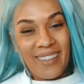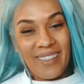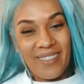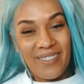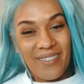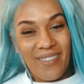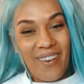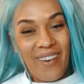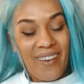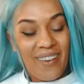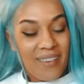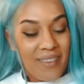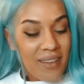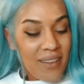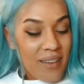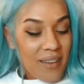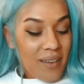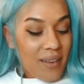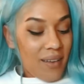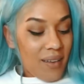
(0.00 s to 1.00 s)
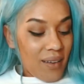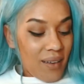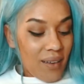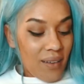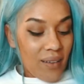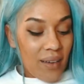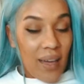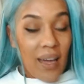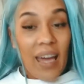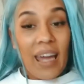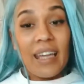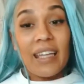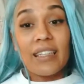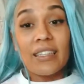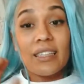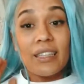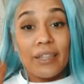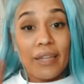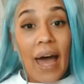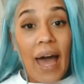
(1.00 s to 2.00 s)
the wall. Okay, it
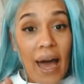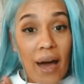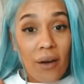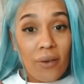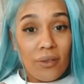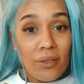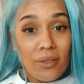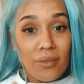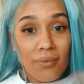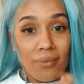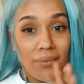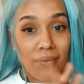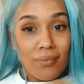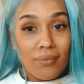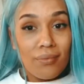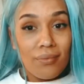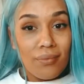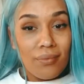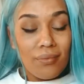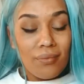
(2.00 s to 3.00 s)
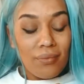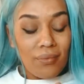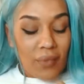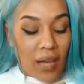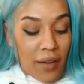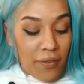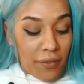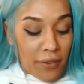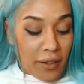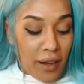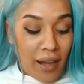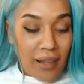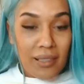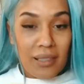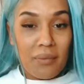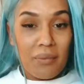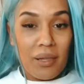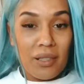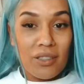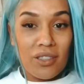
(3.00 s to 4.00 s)
is loud. I forgot
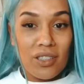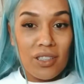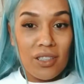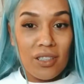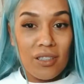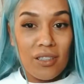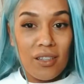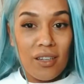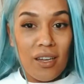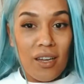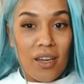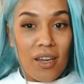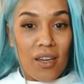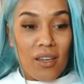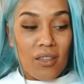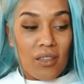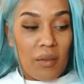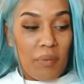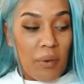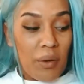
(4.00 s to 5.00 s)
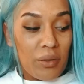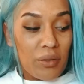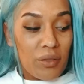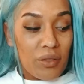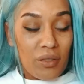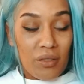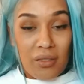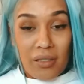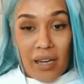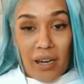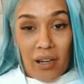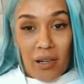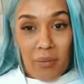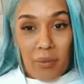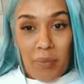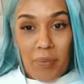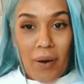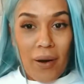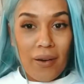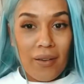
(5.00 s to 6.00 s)
to mention the most terrible
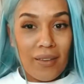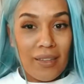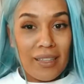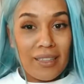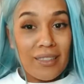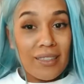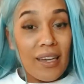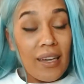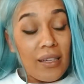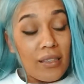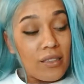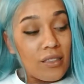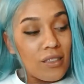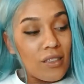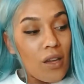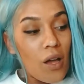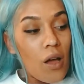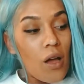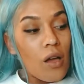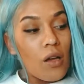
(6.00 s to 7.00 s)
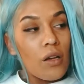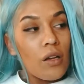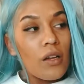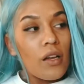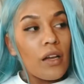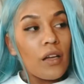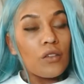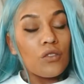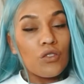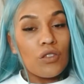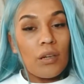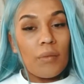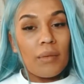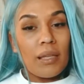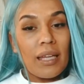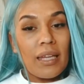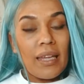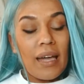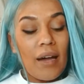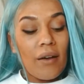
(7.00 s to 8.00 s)
part of this. It's extremely
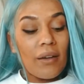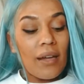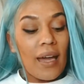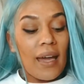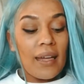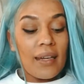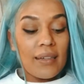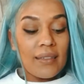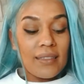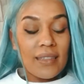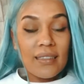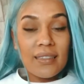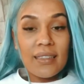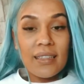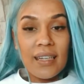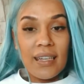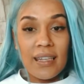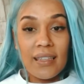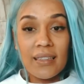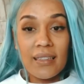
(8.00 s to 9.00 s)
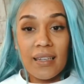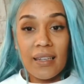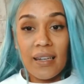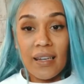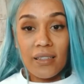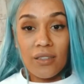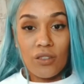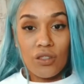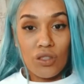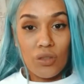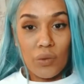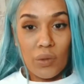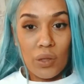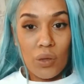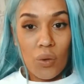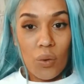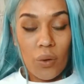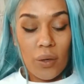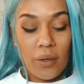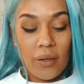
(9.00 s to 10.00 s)
loud, and since it is connected to a
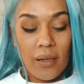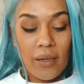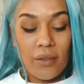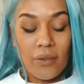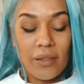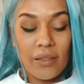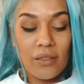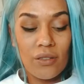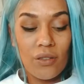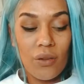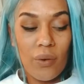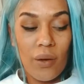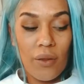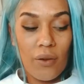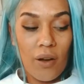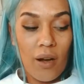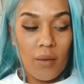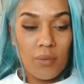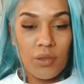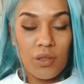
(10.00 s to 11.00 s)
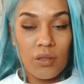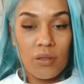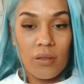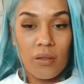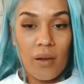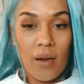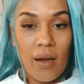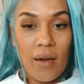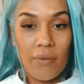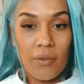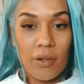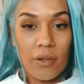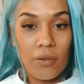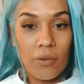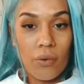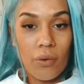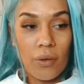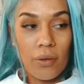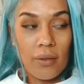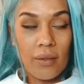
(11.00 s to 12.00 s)
cord, and there is no other option to not have it on a
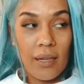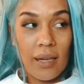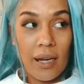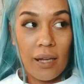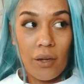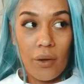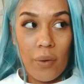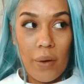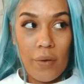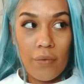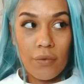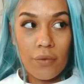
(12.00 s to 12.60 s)
cord that I know of,